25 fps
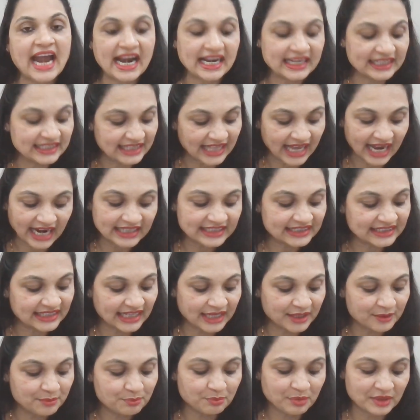at that
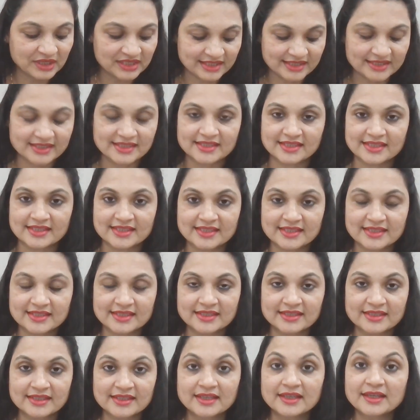time
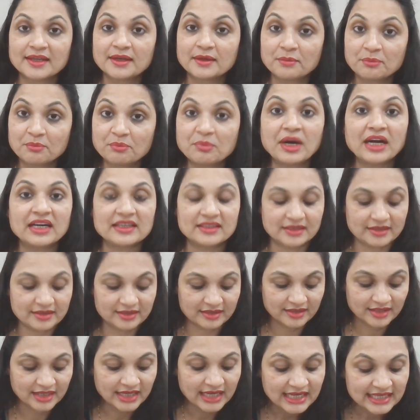possess, but
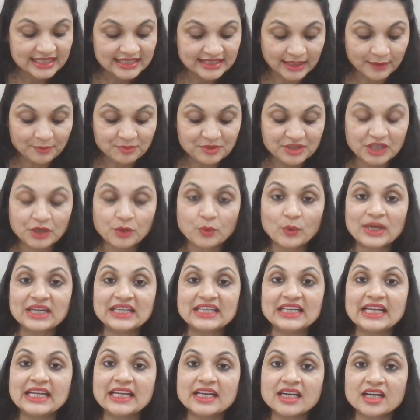
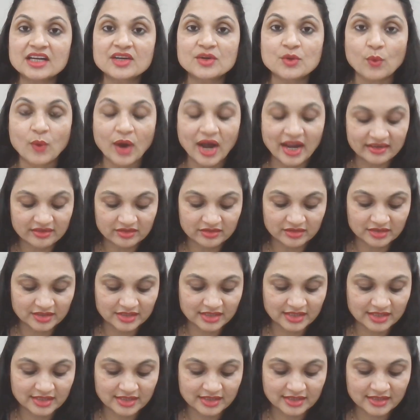subsequently
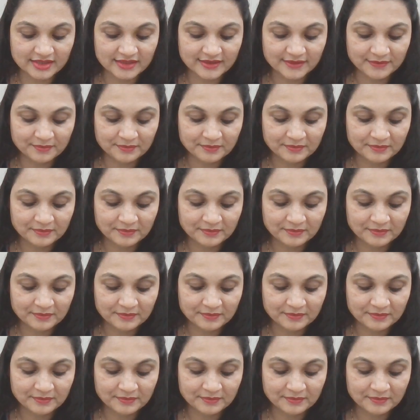acquires.